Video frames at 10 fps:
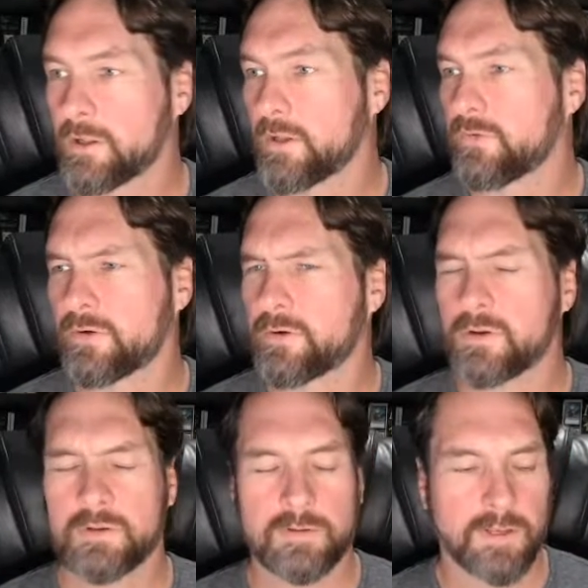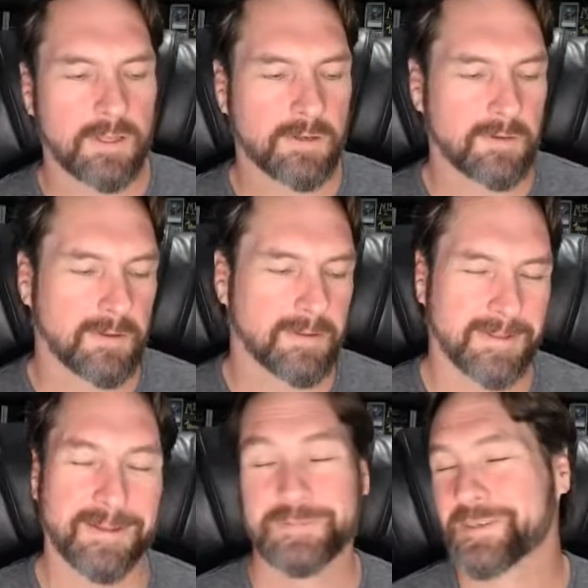lizard, and
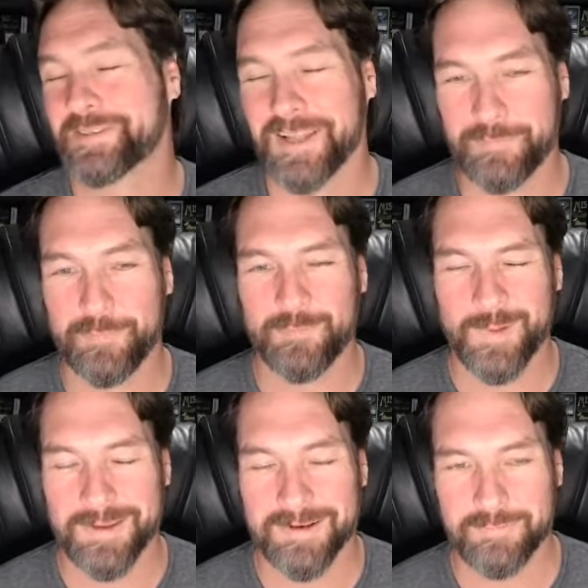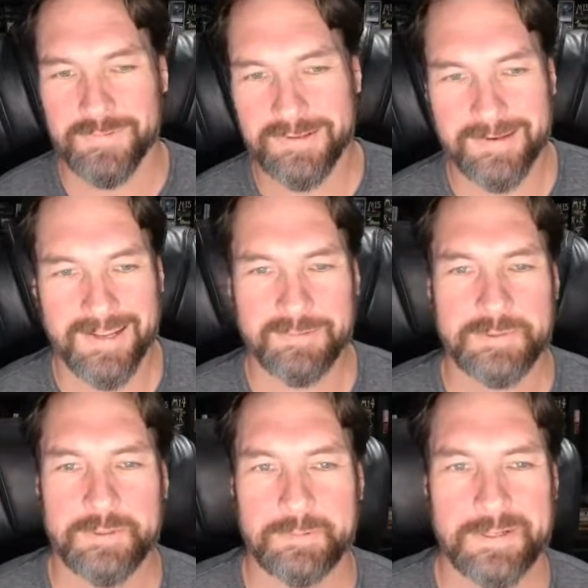I'm making up silly
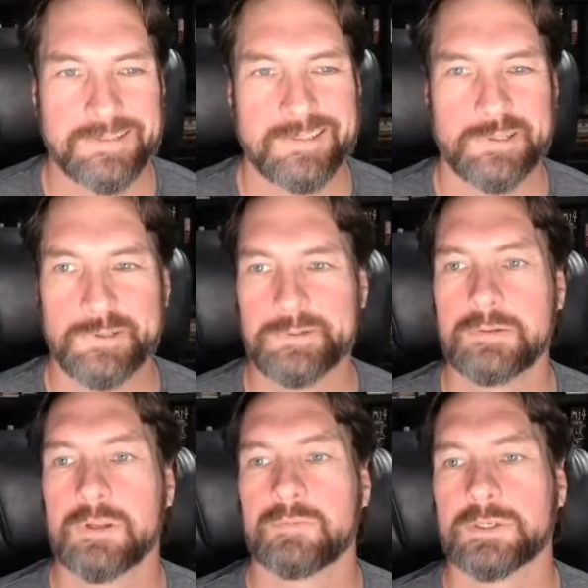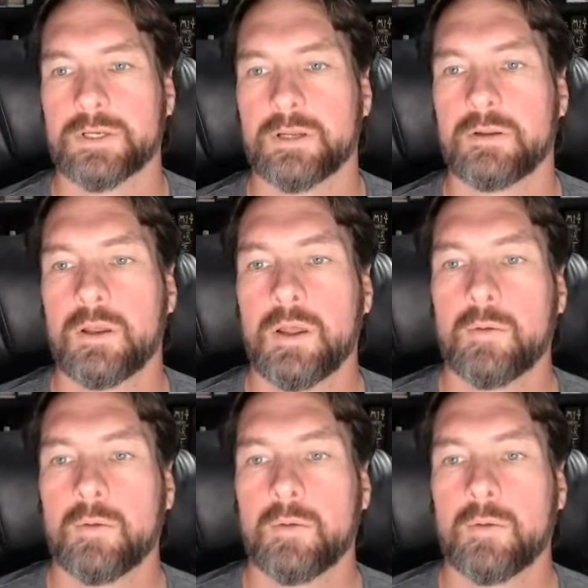names so I don't get sued. I'm just kidding.